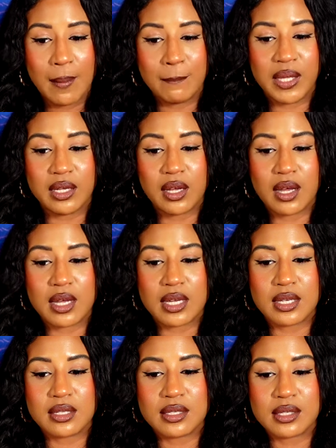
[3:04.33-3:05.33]

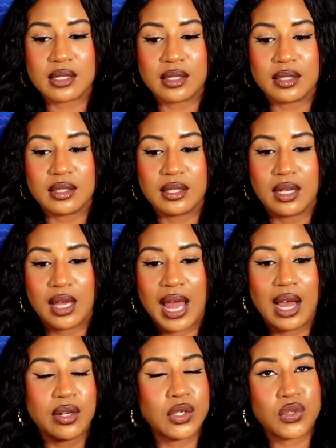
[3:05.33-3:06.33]
Because
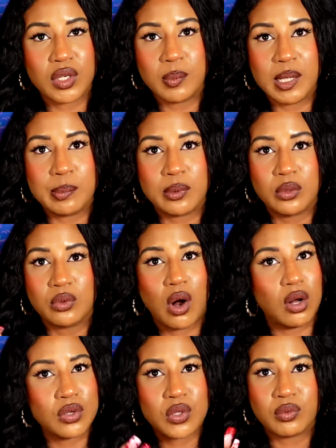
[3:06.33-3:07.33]
how you treat people
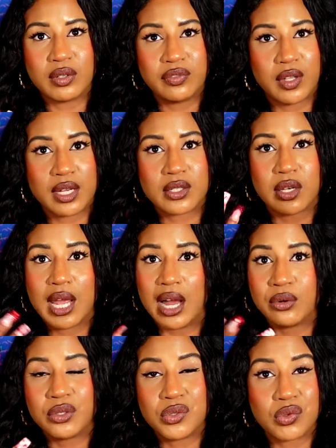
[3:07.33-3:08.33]
also reflects on
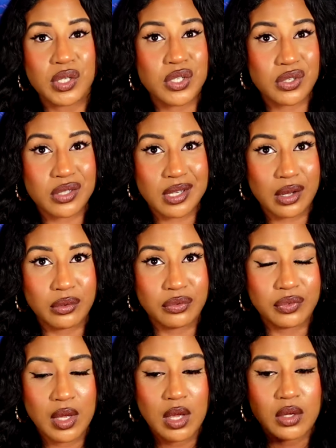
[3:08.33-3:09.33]
how you treat yourself.